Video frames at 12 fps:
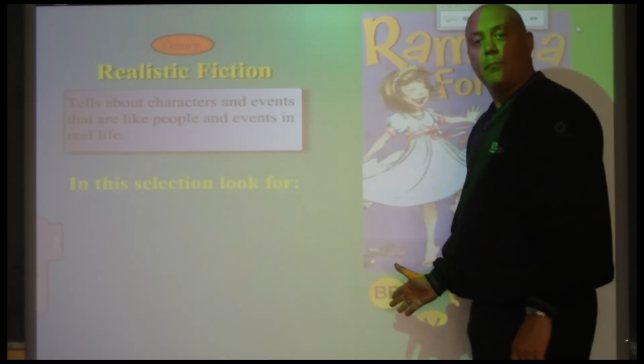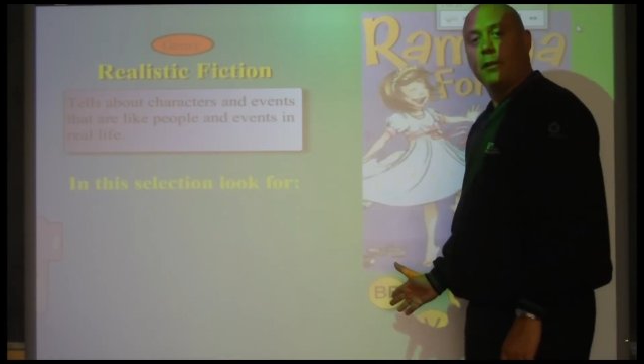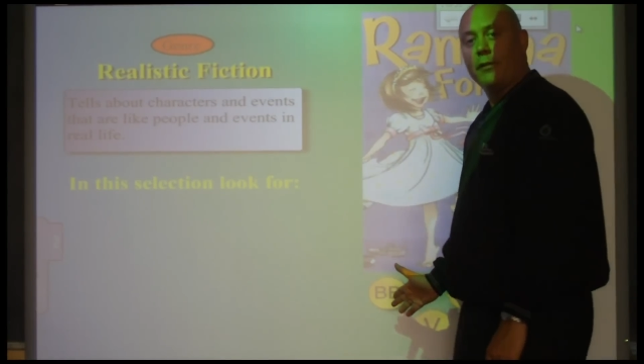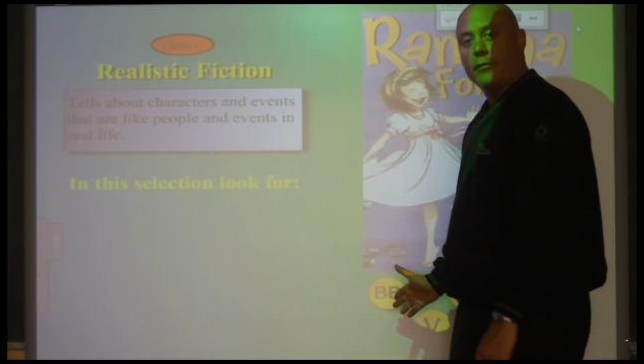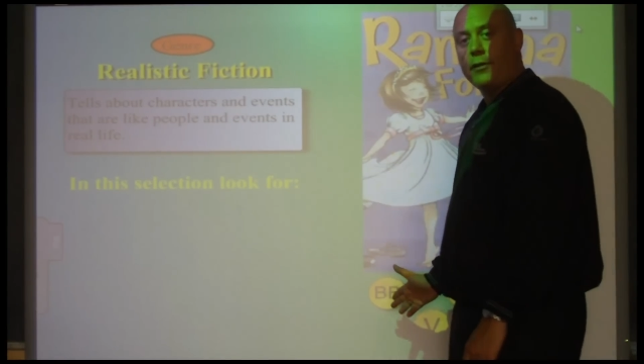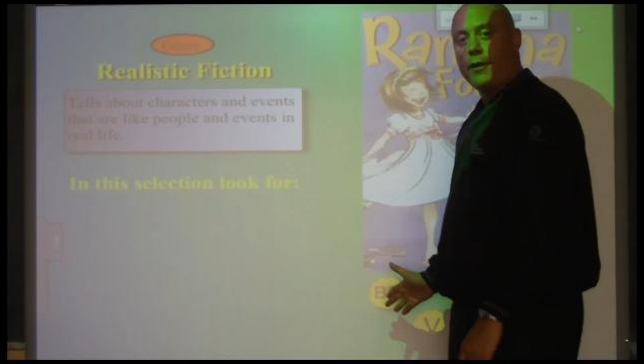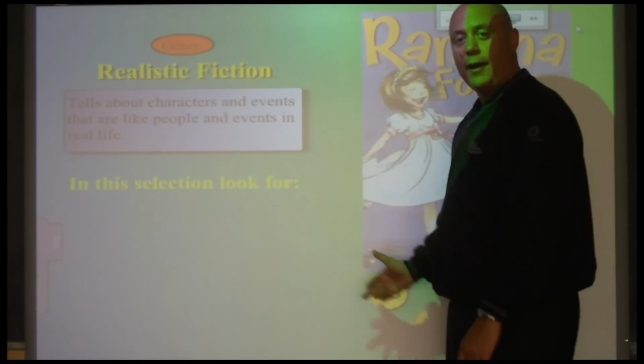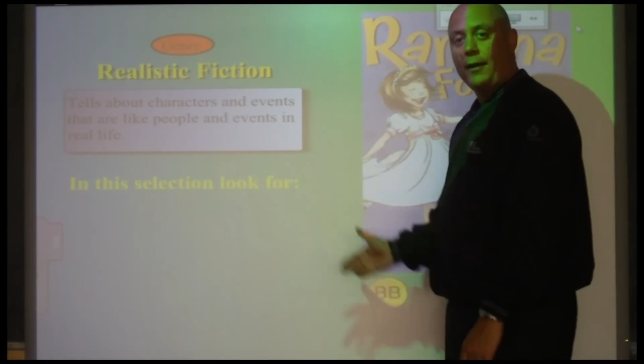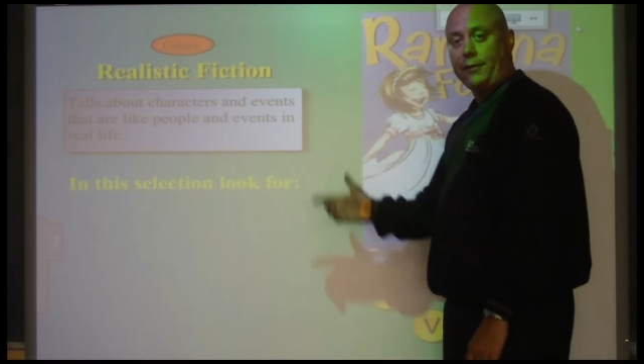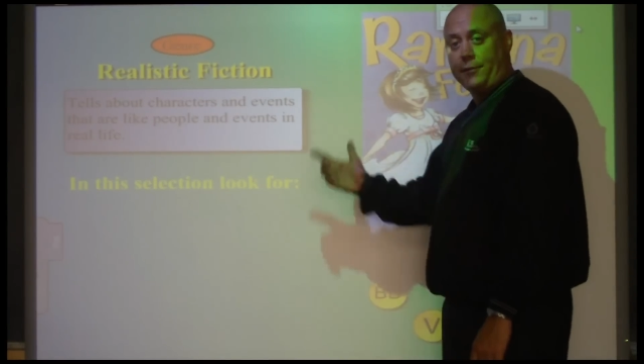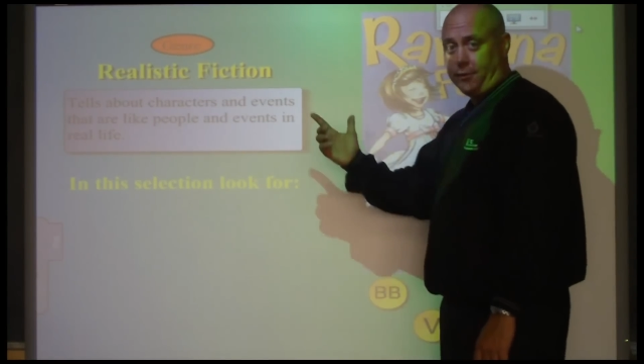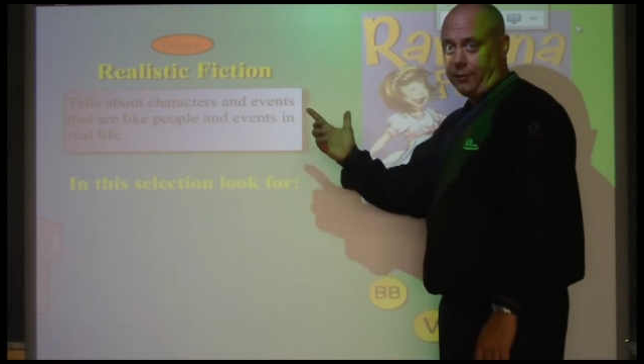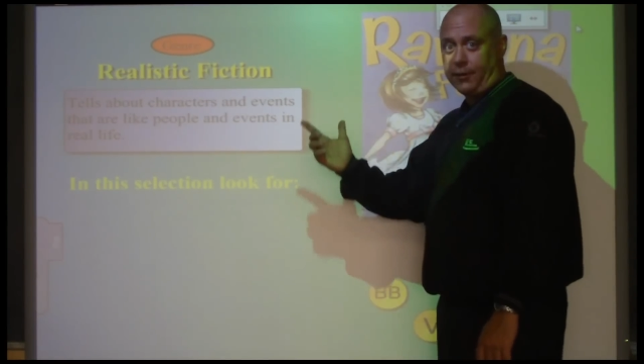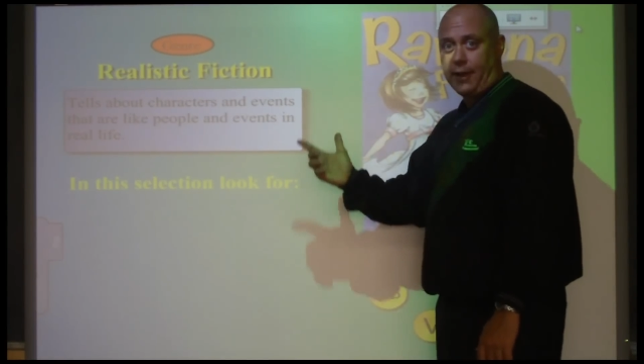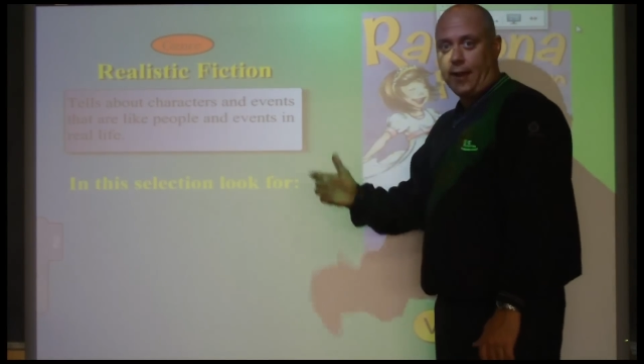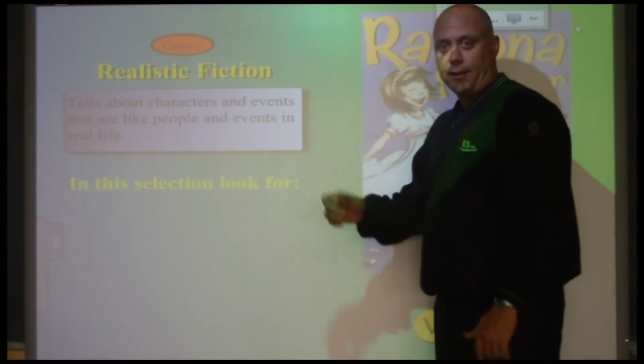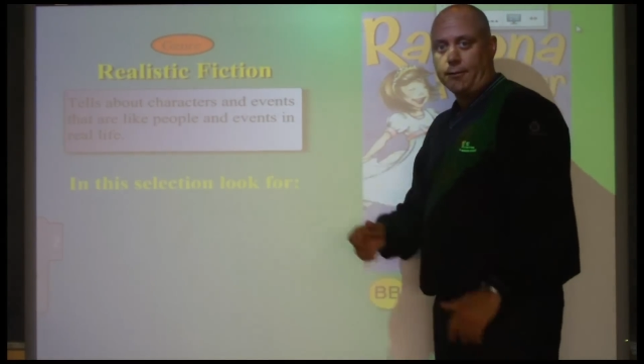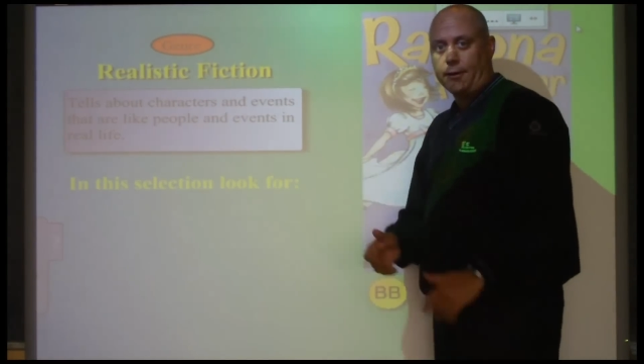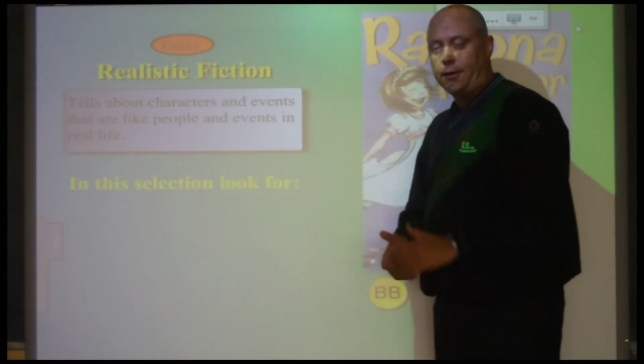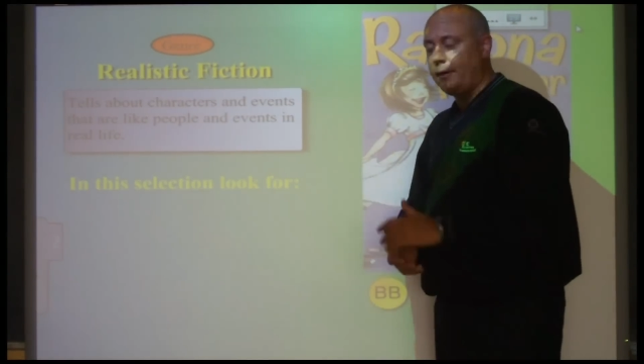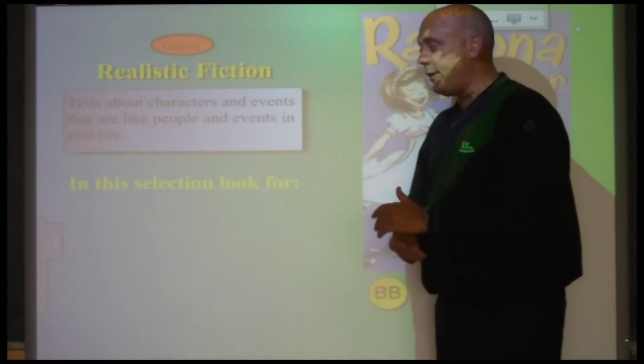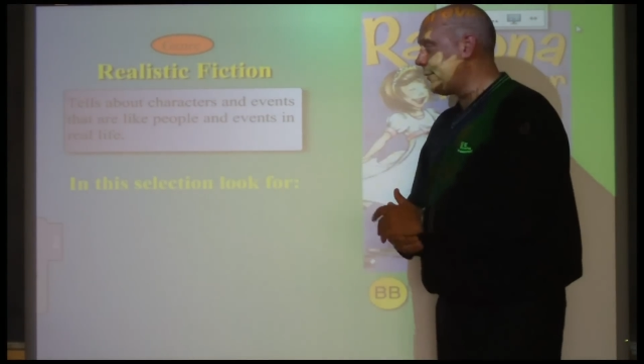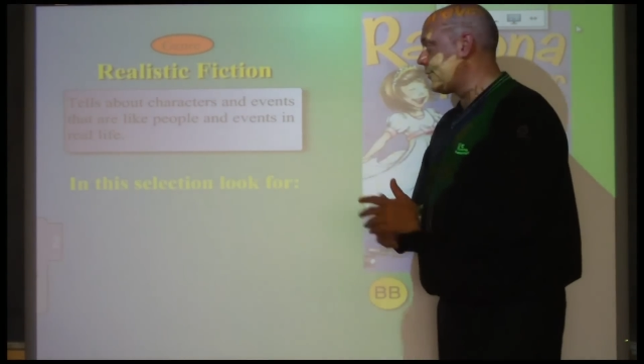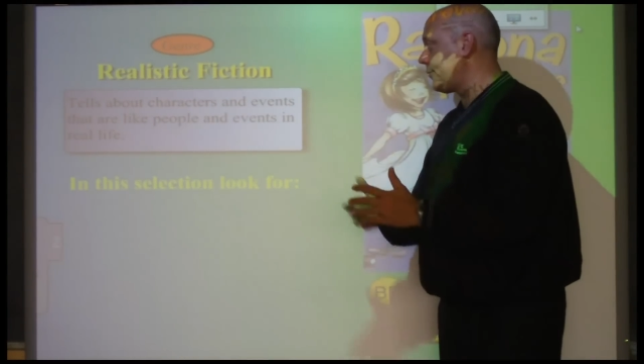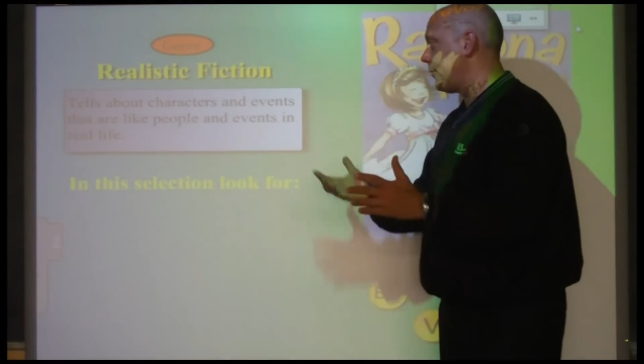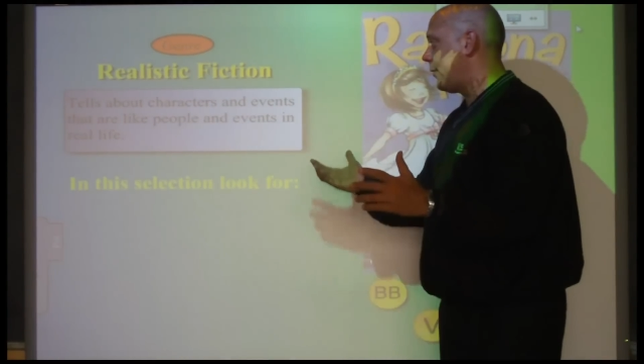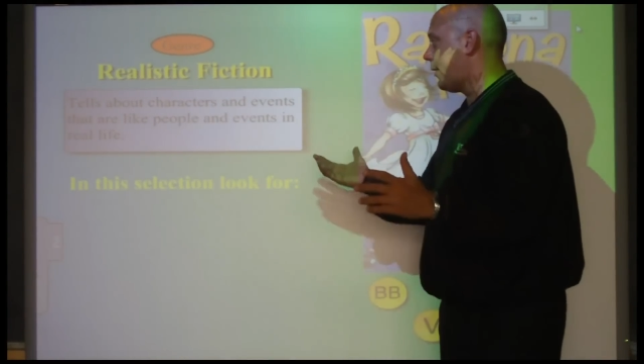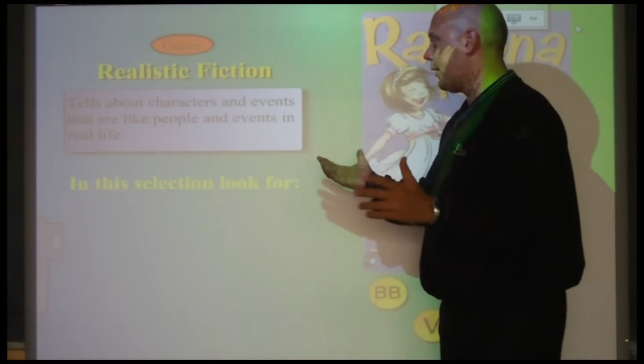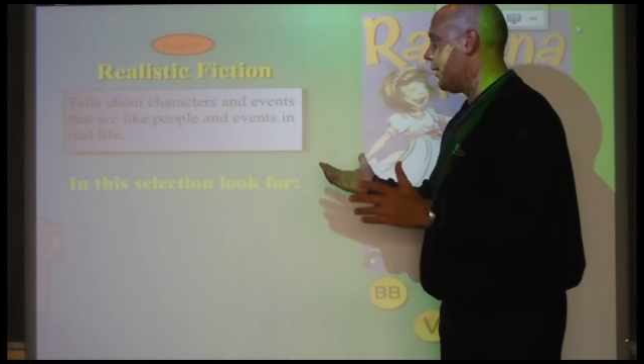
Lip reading: Believe it or not, it's in your gallery. It's